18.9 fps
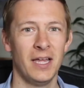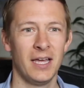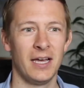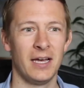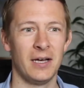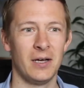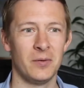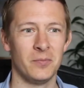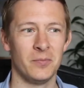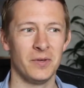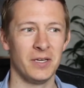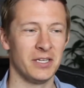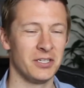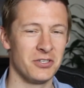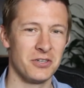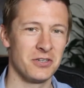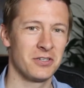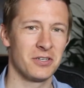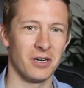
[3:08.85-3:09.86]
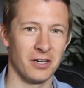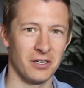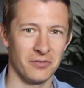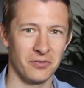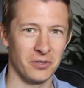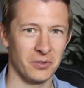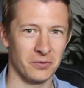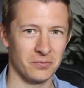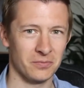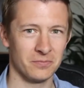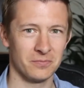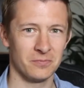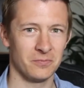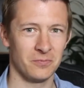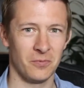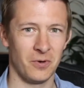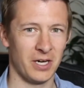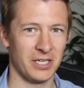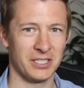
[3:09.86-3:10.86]
And Sean, if you're
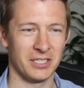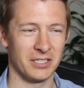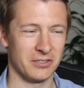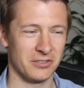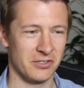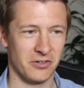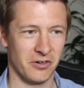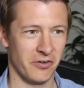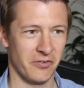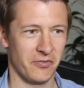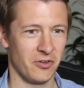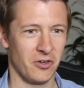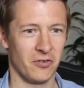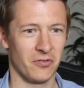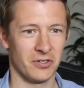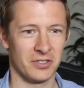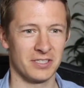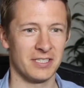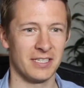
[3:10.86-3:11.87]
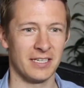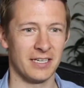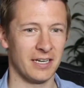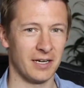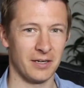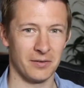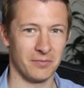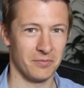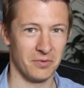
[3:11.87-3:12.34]
watching this or if you ever see it,